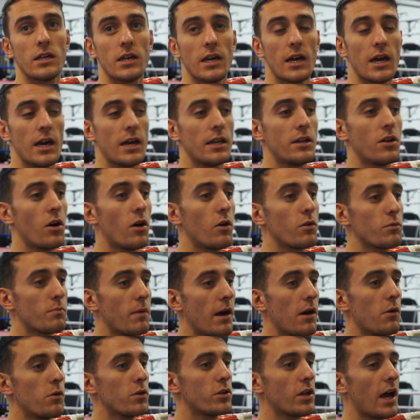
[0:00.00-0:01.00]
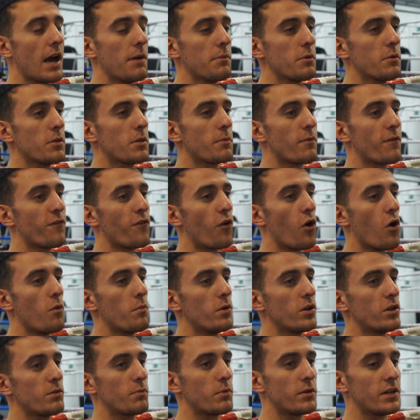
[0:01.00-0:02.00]
Yeah, no, I was happy with the
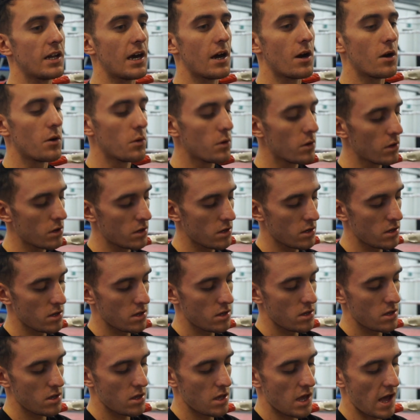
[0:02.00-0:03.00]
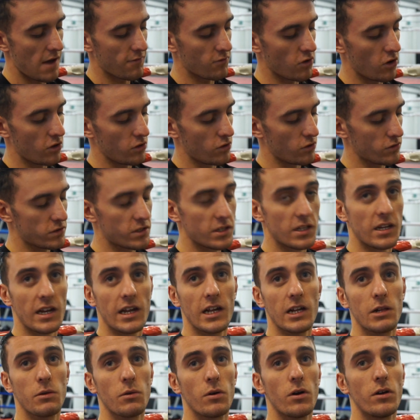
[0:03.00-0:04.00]
performance, but now I've got to look to the
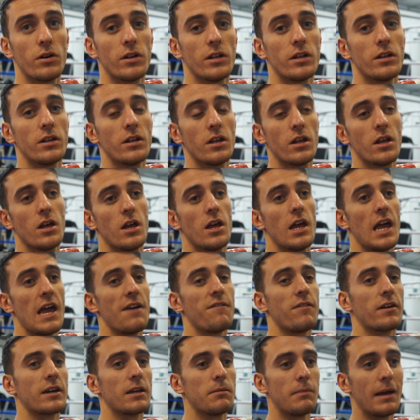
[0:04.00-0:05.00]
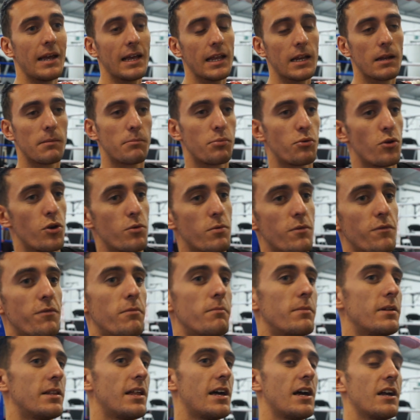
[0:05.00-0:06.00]
next one, and if I can make an improvement
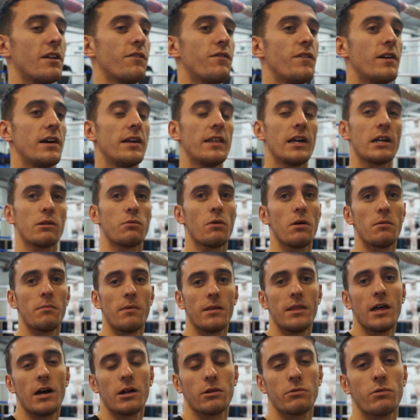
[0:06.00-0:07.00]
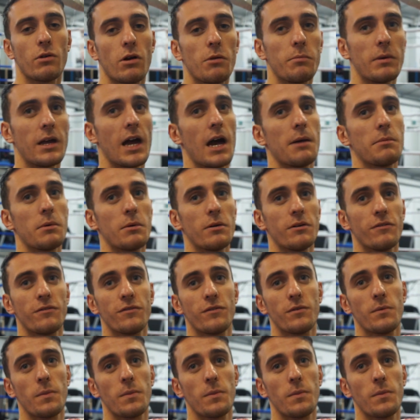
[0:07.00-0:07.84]
from my last fight, that's what I'll be happy with.